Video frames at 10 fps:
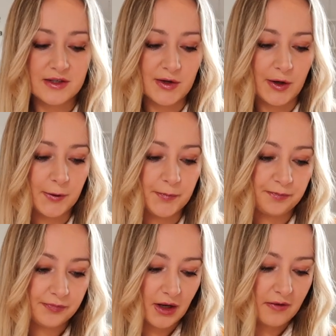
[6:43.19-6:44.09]
So
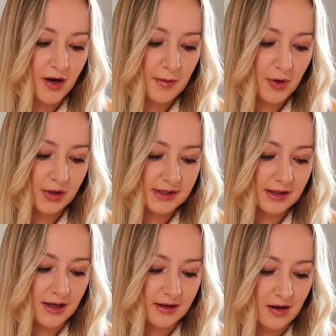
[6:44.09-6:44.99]
if I put
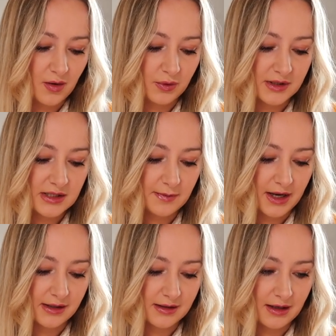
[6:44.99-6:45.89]
that I want to
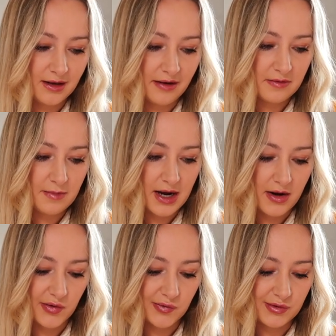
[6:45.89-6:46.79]
spend eleven
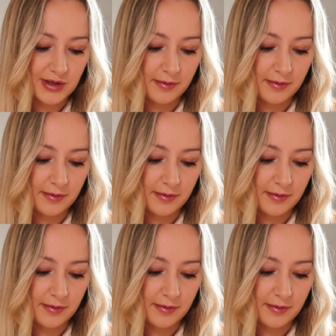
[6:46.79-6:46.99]
pounds,